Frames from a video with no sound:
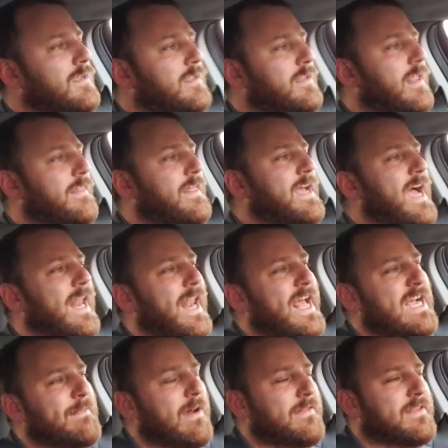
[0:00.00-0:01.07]
The thing I
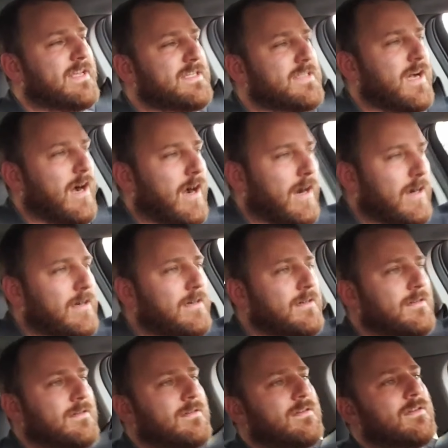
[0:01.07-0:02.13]
like about this car
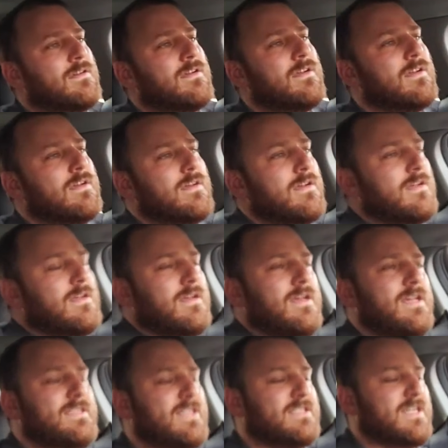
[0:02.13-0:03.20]

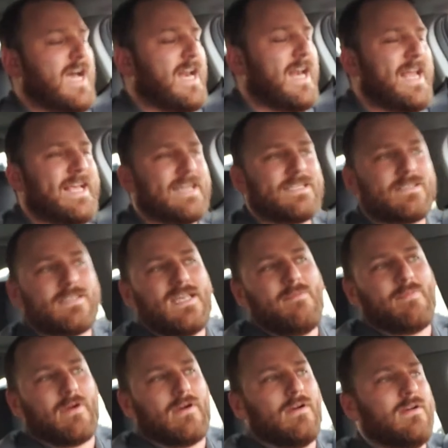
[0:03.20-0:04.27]
is it's kind of like a
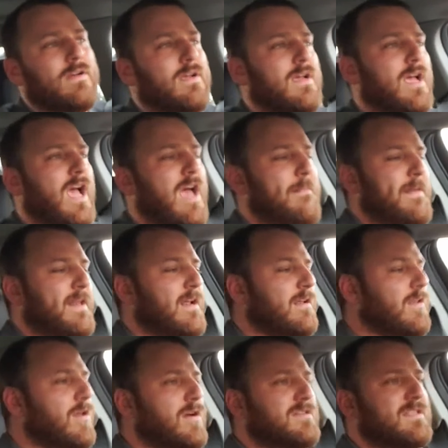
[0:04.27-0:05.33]
sleeper. I mean, it
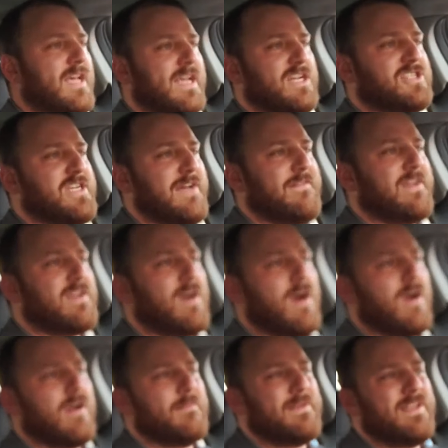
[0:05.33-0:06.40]
looks like a Chevy
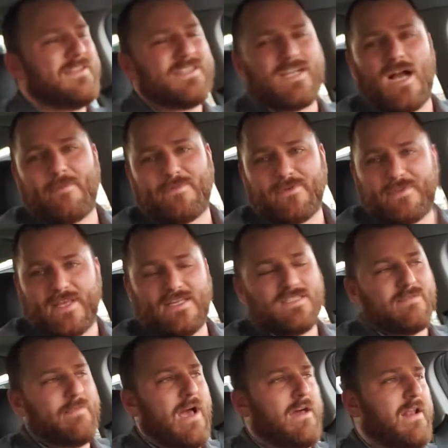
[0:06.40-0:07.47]
car. I mean, there's a couple
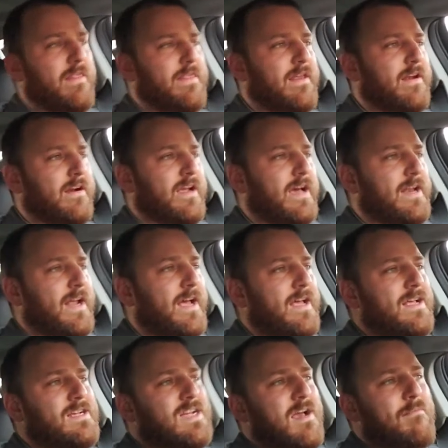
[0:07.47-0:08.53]
things about it that are gonna
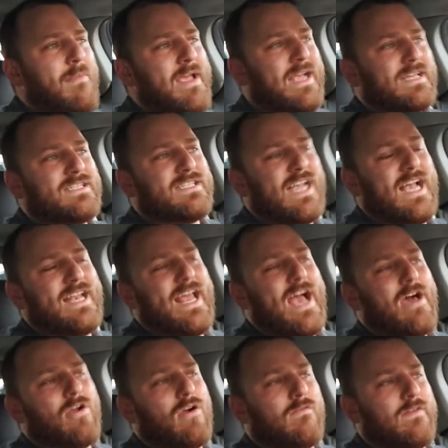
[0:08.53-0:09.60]
make it stand
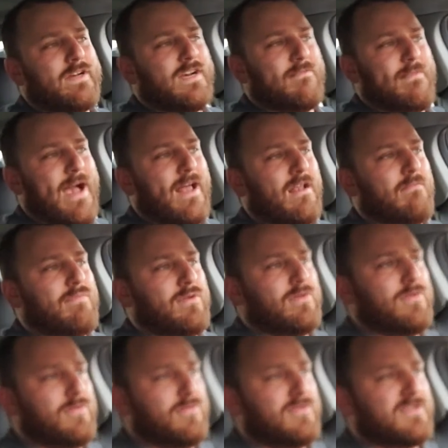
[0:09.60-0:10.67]
out over your
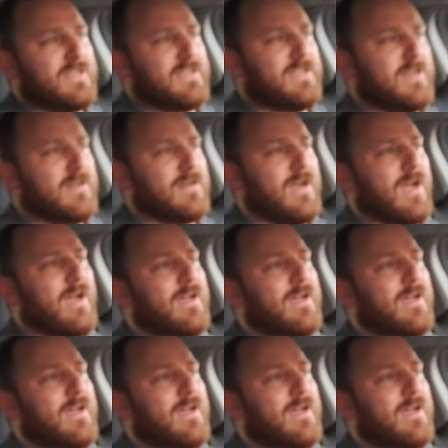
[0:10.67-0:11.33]
Malibus and your,